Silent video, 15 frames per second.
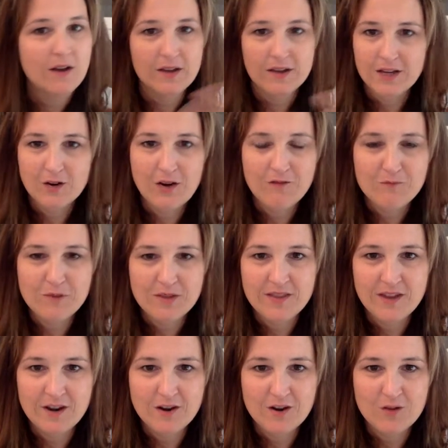I've been
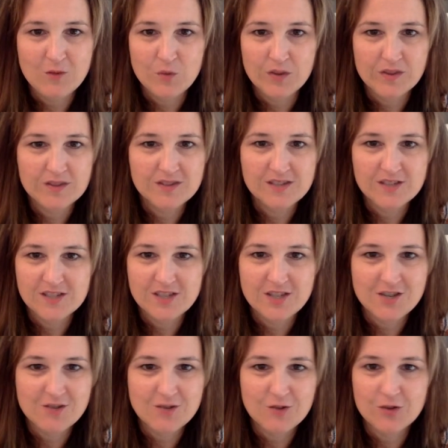there with the
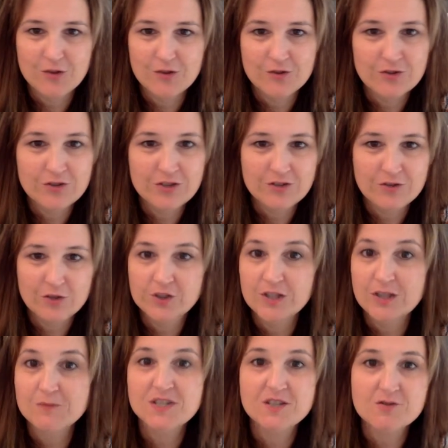16-year-old and 13-year-old, and
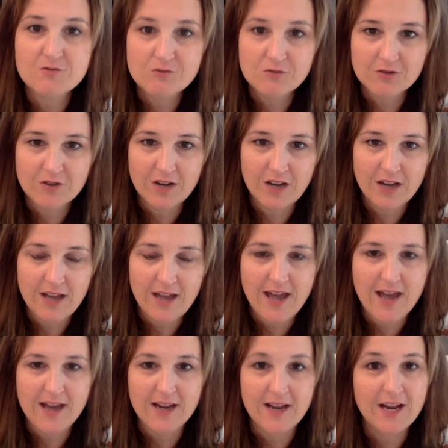I'm still learning.
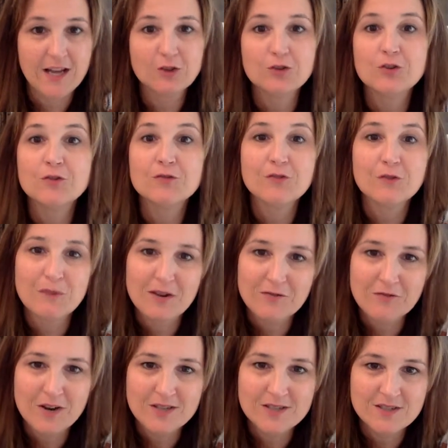And I learn from my
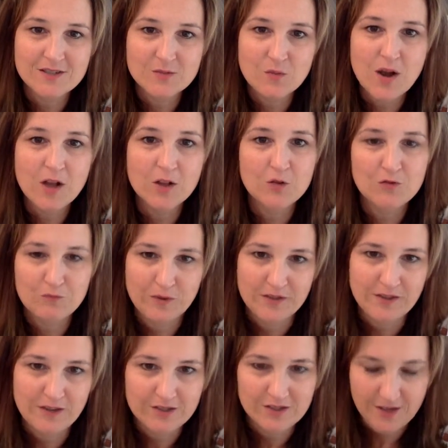friends as well who've
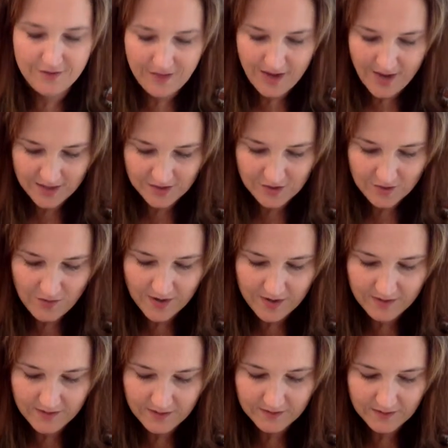been there, done that. So I
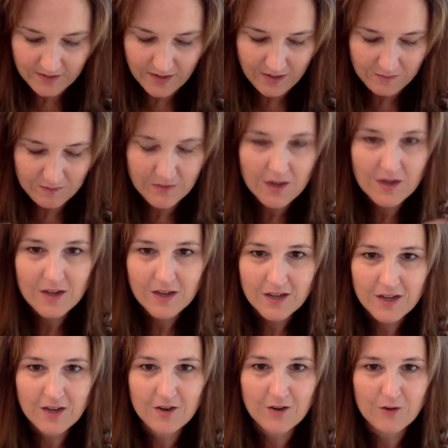think that I'm,
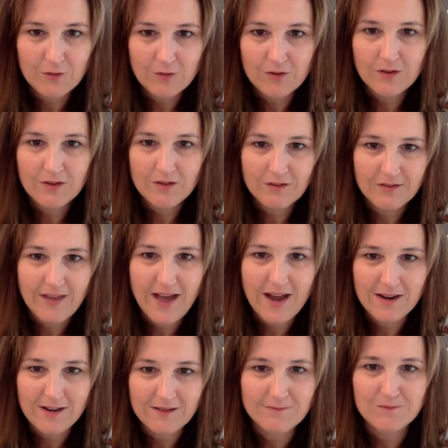
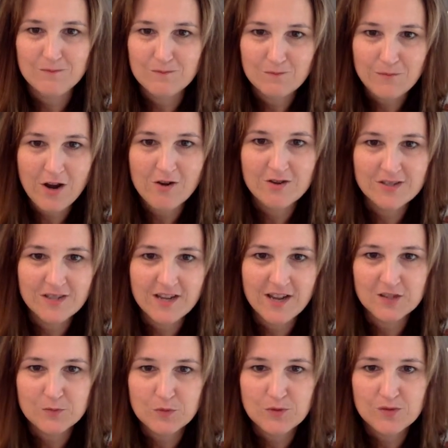that parenting
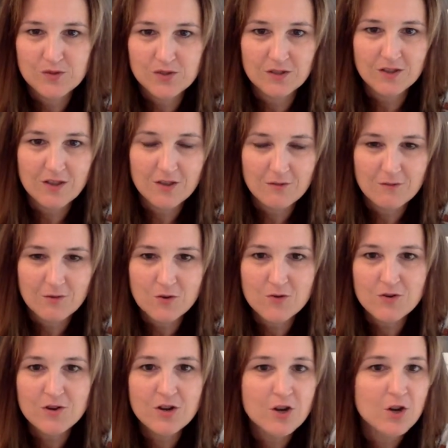expert who's still on the
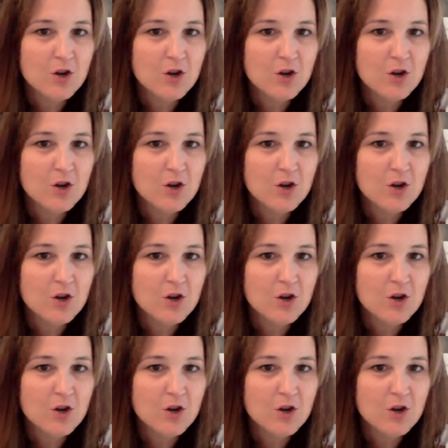road,